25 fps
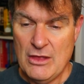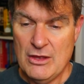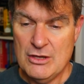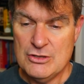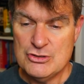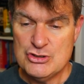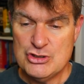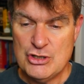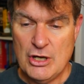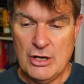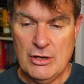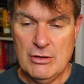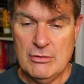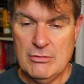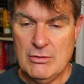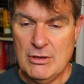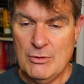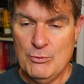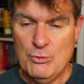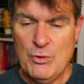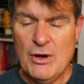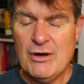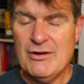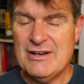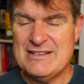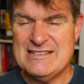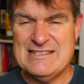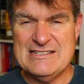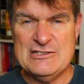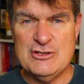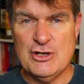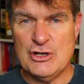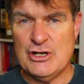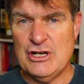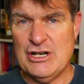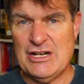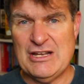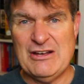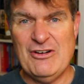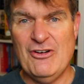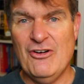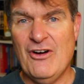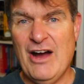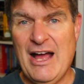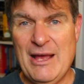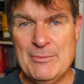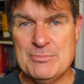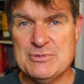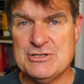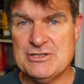So Rolex is not going to
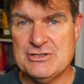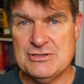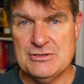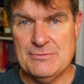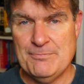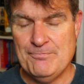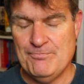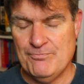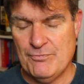collapse.